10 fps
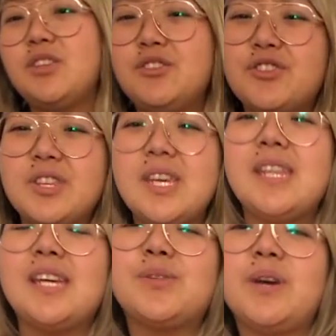Usually
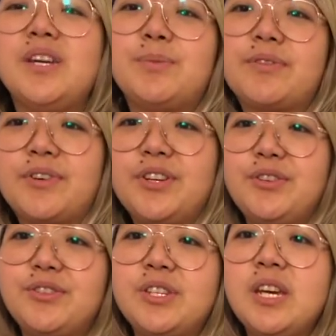that's why I prefer to
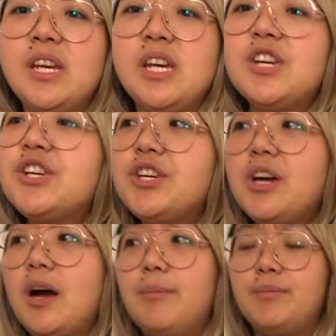use
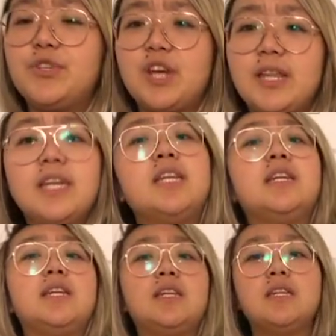
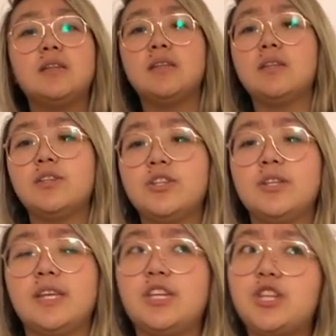Shetland,
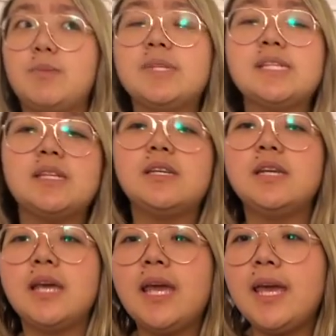like Jameson
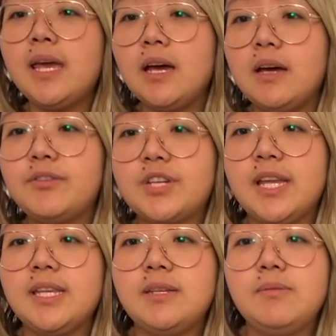of
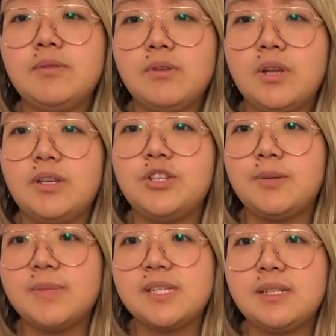Shetland and
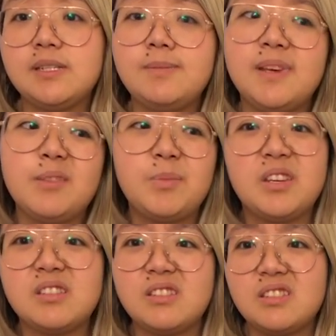Jameson and Smith,
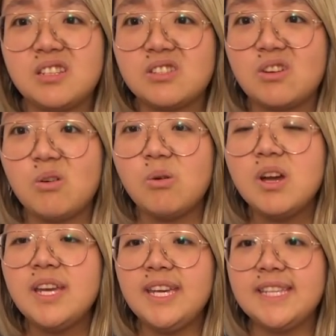because
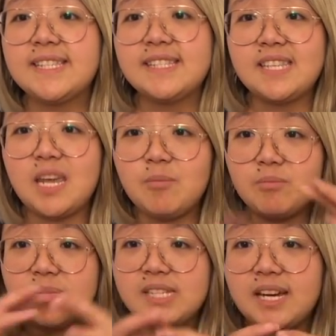it's the
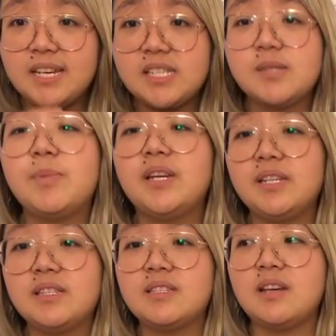same size, but
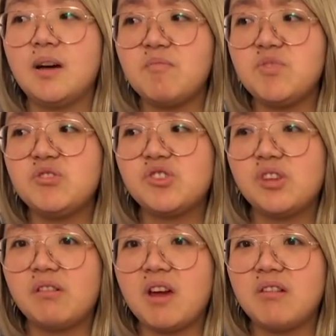it's
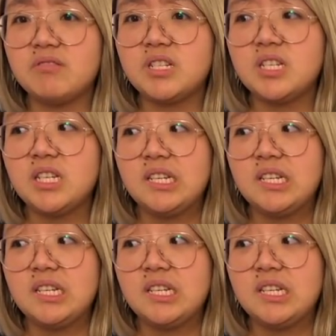usually around